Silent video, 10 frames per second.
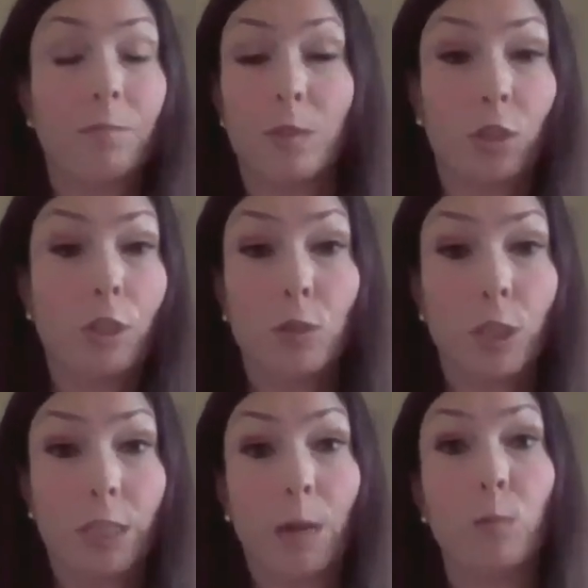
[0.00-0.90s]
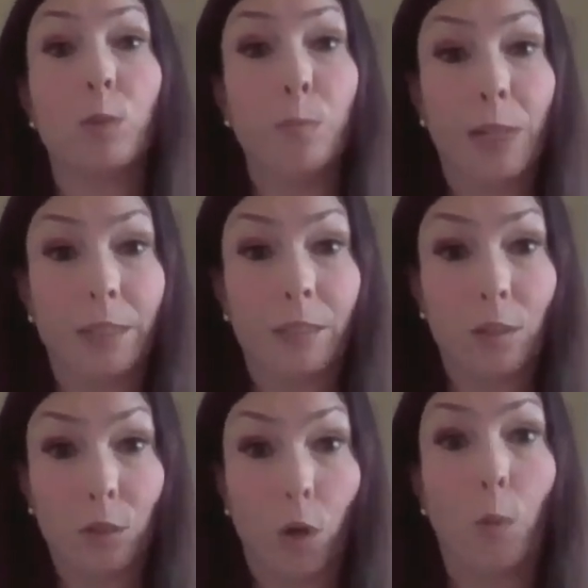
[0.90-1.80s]
solution that was built
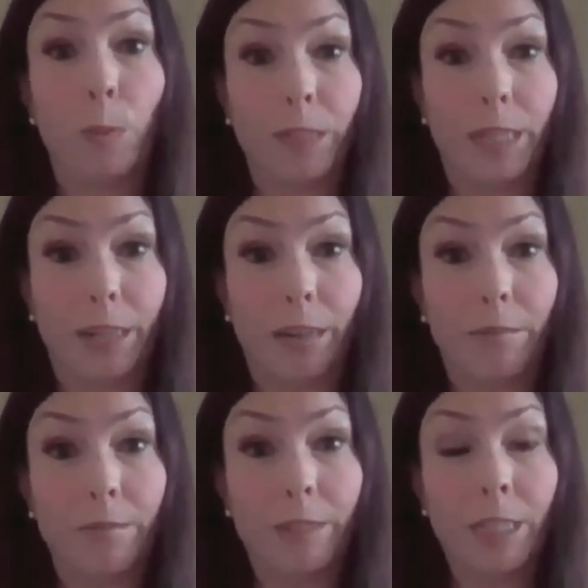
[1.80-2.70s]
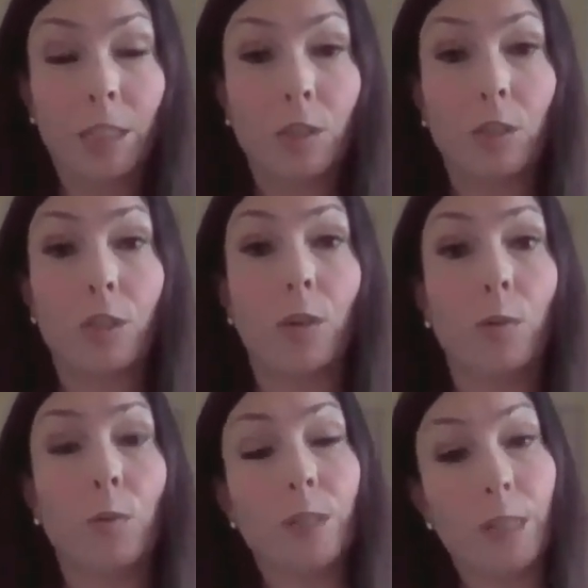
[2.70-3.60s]
on open data.
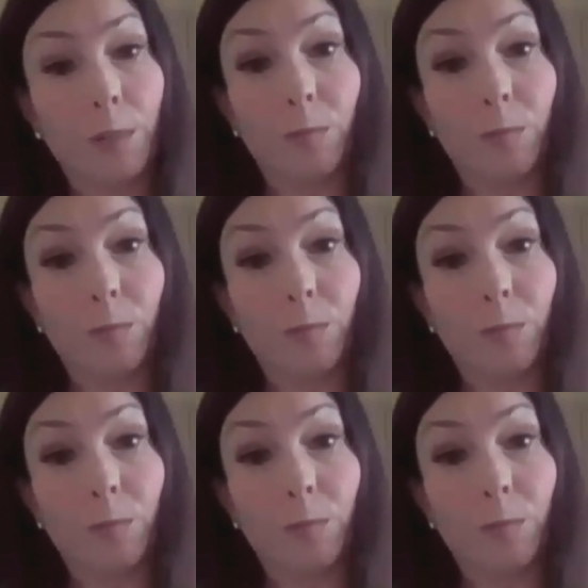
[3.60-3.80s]
So